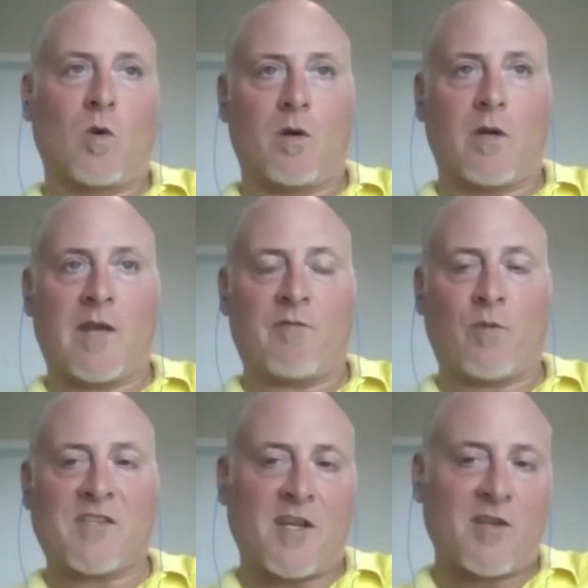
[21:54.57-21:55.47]
If we
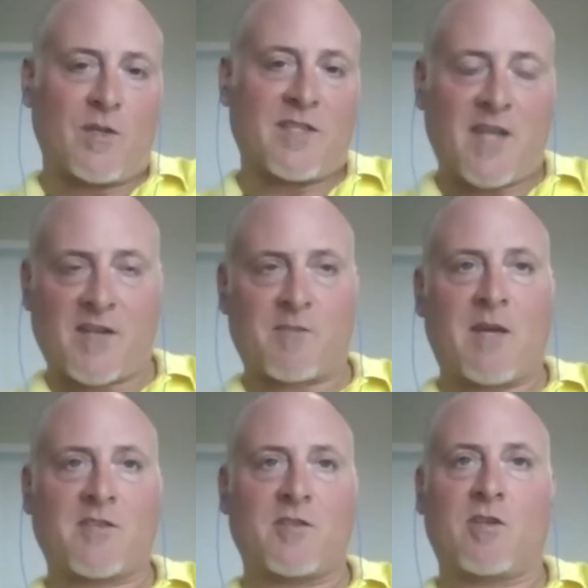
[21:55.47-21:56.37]
send you a text
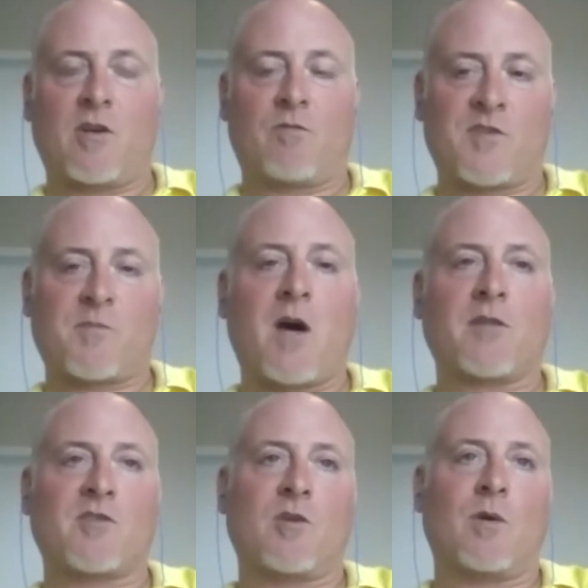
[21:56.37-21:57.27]
message, you don't respond
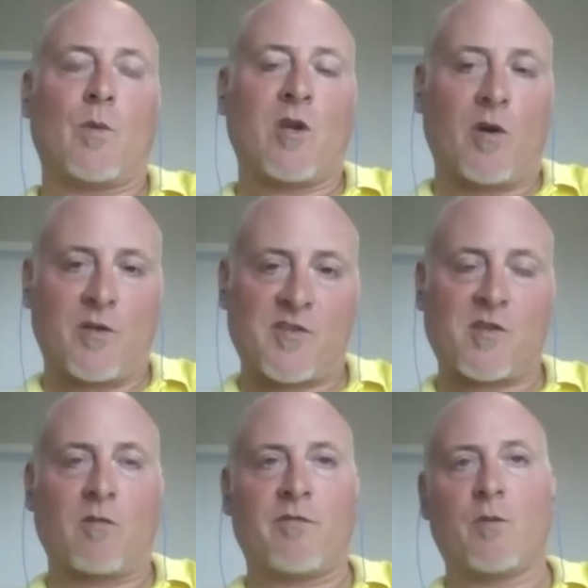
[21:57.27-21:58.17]
to it, we call your
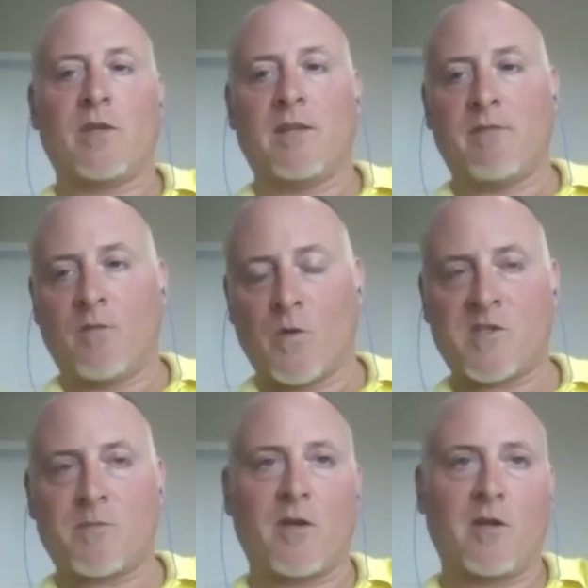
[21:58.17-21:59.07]
cell phone, we leave a
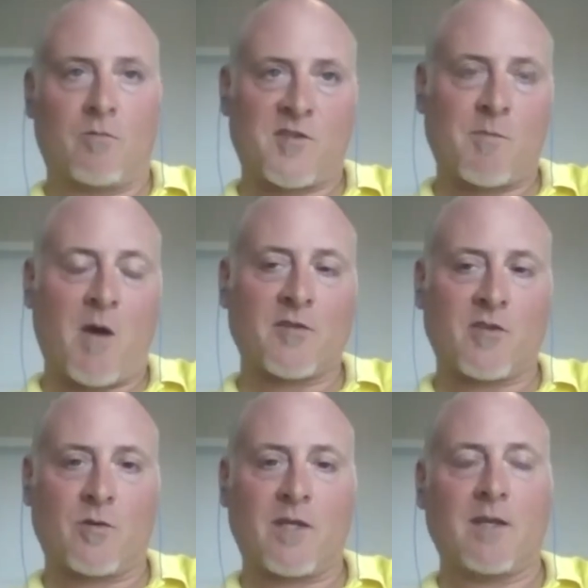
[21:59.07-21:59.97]
voicemail, you don't respond
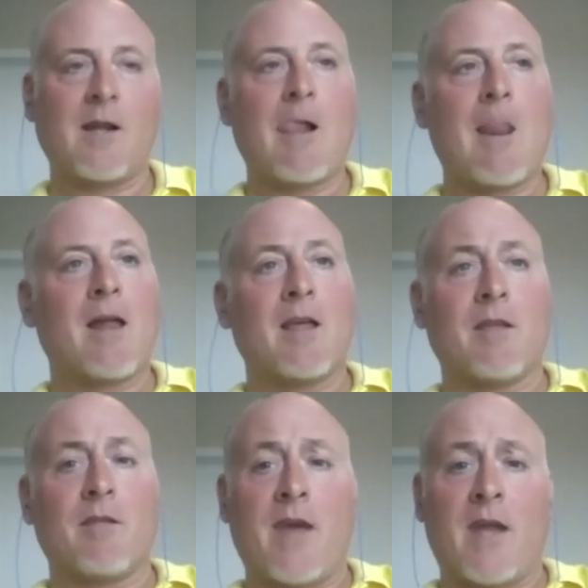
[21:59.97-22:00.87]
to it,
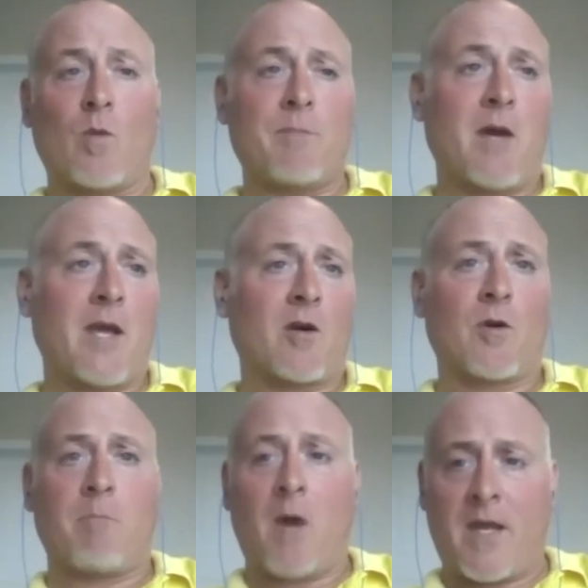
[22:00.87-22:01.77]
then we might go to
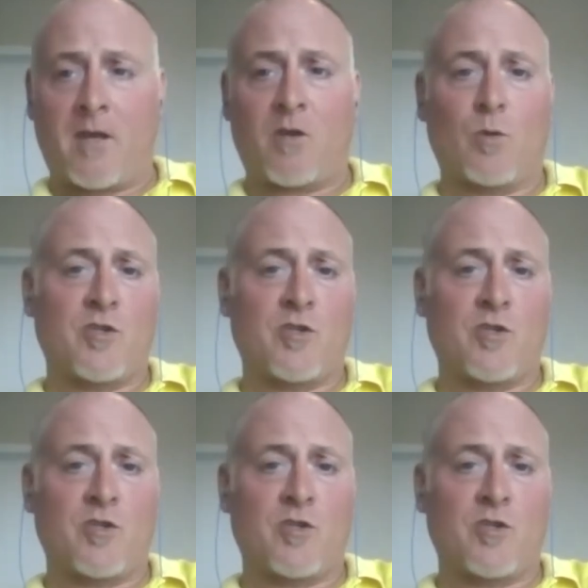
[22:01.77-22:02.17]
Mike, who is your